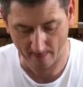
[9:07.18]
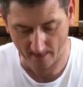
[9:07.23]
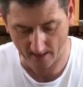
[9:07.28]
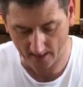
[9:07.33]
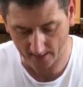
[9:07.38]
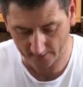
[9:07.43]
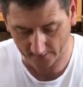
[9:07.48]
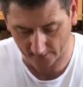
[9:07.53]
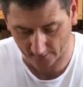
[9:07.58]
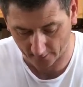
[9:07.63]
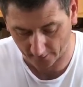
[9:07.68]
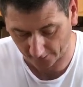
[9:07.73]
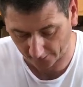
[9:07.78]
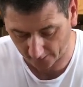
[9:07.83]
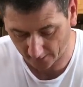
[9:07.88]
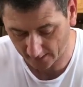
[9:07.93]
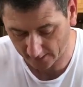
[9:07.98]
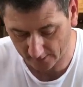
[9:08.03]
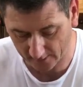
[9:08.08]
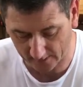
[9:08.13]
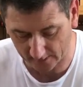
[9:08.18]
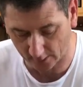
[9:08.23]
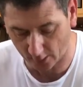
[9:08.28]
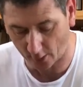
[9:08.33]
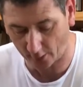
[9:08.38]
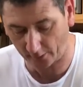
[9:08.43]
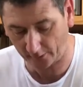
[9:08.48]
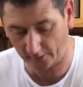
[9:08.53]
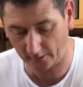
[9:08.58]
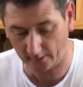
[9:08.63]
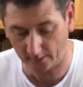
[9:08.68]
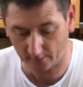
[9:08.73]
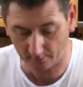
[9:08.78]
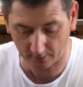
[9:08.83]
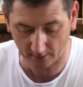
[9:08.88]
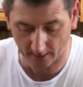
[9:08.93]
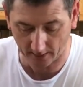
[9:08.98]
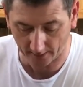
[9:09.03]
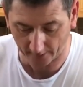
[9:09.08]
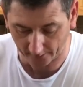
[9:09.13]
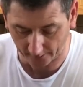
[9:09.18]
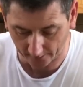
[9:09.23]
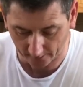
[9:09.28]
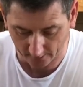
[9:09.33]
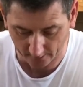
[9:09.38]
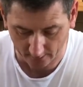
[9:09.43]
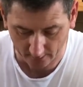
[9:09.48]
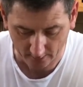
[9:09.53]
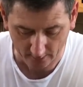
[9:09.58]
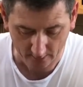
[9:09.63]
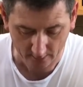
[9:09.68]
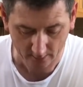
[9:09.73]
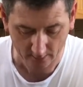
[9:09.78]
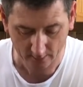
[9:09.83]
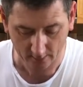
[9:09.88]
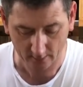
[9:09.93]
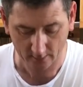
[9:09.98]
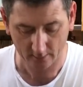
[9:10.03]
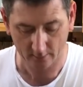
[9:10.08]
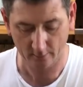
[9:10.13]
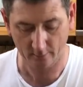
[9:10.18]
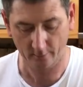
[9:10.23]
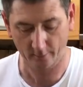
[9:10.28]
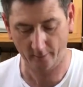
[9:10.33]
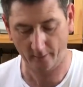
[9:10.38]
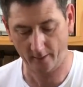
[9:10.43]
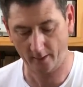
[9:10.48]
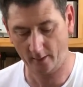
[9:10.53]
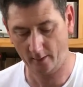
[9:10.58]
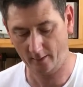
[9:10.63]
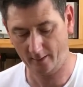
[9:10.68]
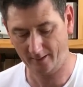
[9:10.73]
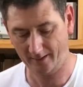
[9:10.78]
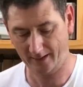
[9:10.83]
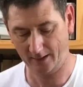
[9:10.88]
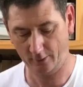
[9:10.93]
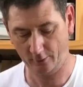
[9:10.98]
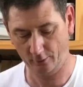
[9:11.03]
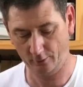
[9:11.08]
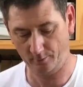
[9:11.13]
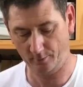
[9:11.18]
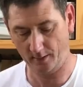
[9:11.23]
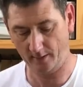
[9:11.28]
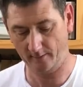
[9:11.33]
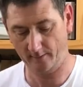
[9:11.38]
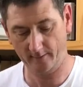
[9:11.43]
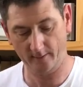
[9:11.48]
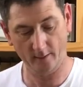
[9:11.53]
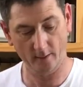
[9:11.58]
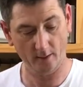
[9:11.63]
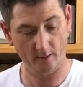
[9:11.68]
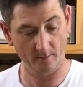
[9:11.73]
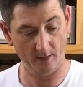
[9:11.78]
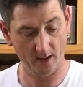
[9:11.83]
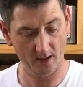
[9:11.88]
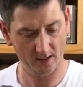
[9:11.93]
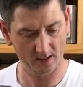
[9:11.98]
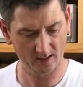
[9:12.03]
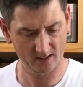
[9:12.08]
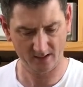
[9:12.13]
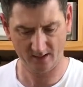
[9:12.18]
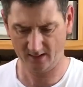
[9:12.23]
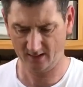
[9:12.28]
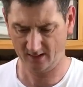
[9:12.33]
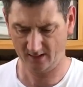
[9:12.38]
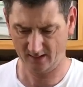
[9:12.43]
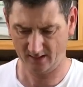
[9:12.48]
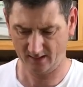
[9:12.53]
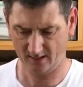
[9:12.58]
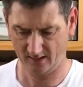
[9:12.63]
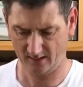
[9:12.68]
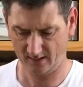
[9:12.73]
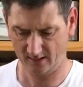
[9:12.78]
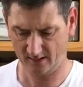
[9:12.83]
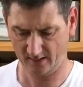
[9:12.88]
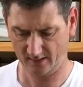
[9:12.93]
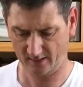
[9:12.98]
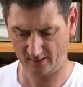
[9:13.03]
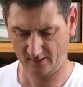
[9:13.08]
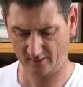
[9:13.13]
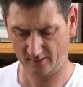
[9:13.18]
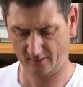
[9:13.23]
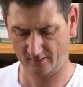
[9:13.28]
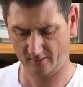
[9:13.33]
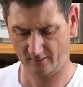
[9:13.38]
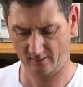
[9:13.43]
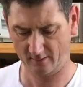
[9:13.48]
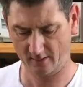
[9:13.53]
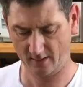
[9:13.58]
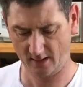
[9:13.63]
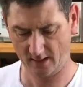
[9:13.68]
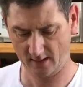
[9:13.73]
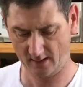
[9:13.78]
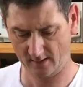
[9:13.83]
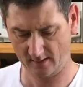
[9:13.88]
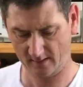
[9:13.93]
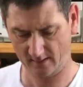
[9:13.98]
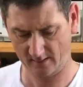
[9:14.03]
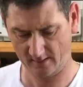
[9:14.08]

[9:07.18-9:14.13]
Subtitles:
That's nice, so that just locks into place. Although it could be firmer. Let's try it